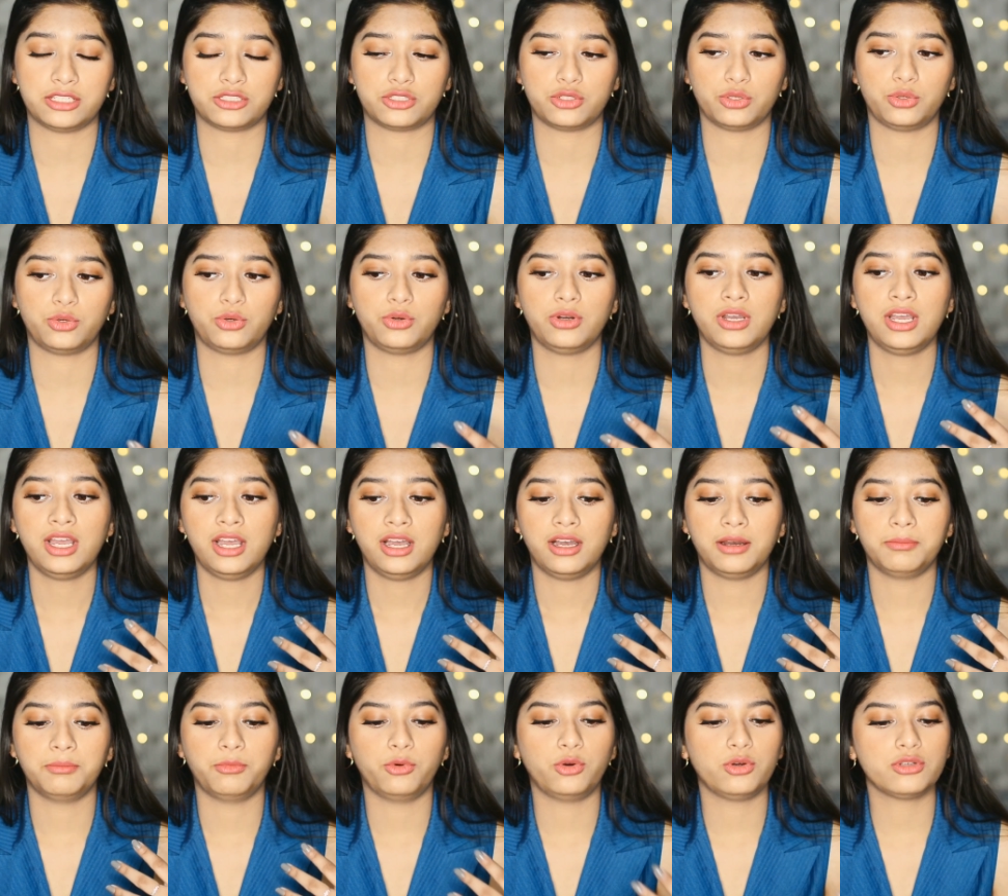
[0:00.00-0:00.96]
So
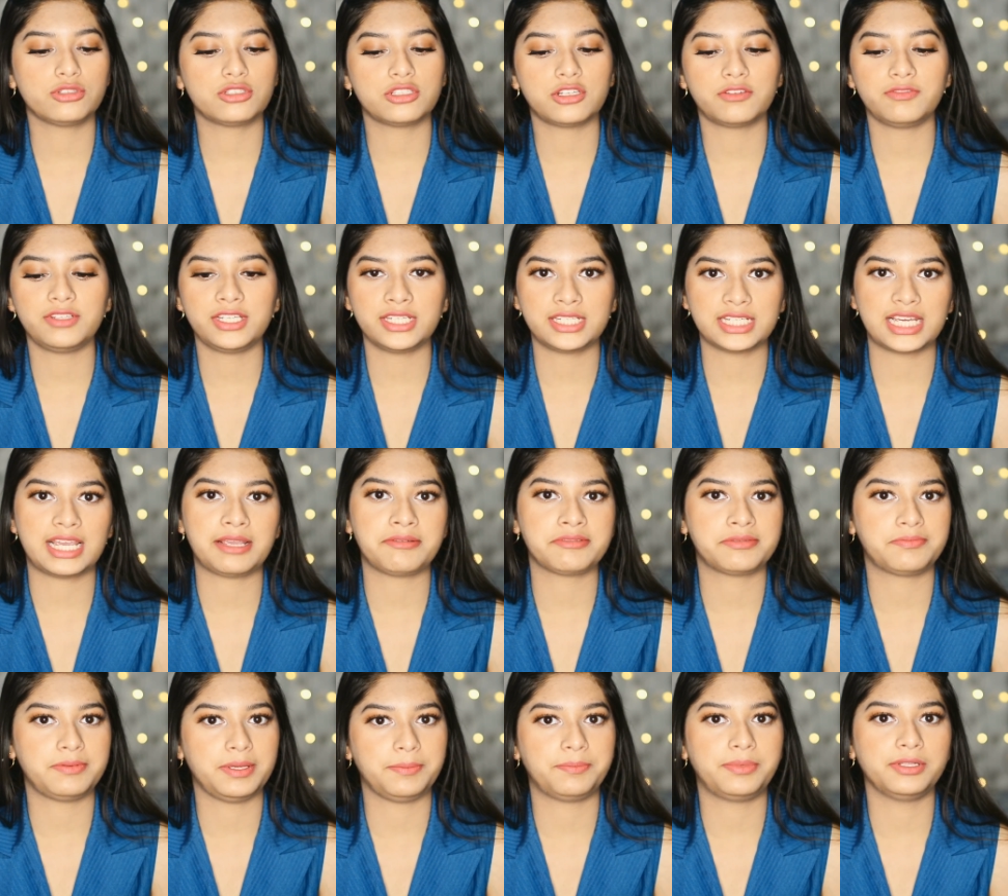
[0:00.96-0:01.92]
most of the times
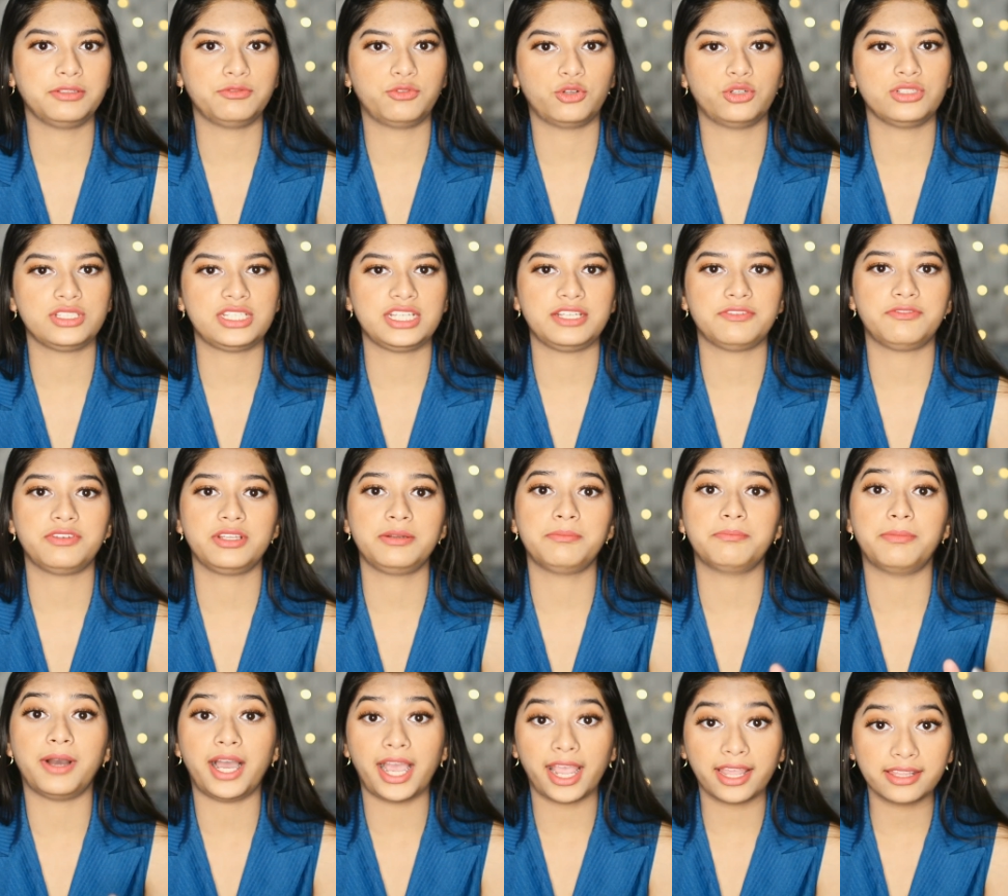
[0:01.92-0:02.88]
people won't even
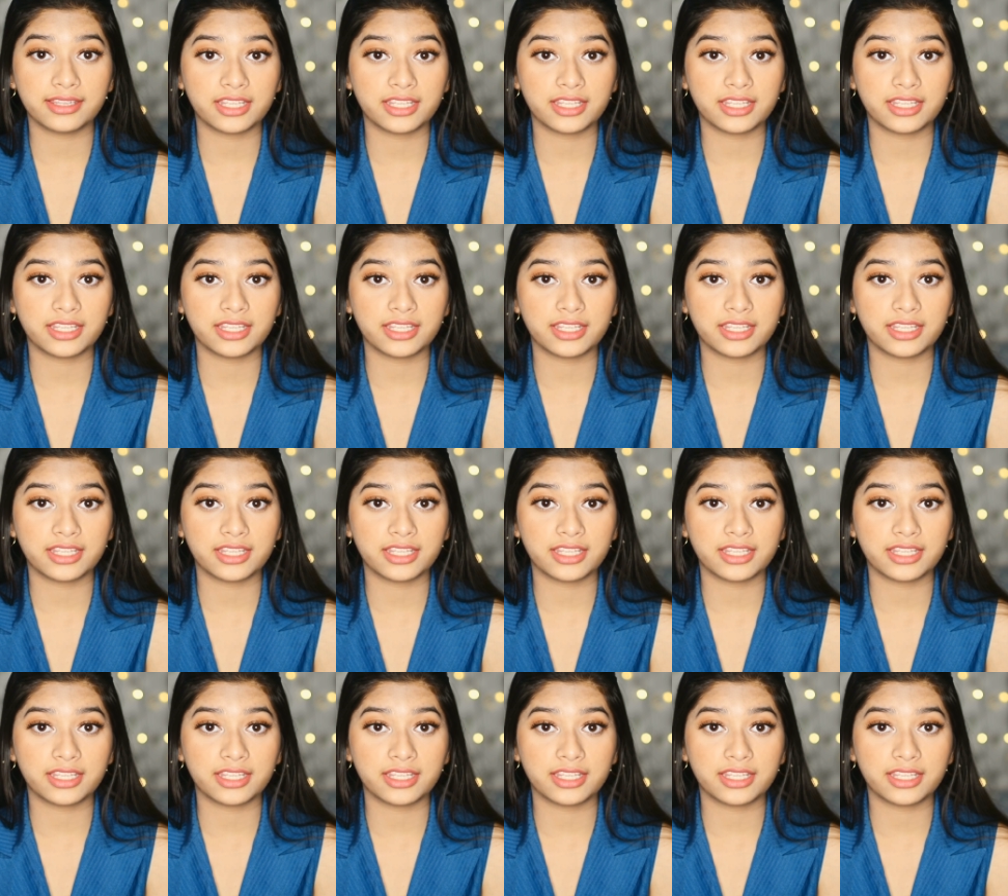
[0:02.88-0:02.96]
buy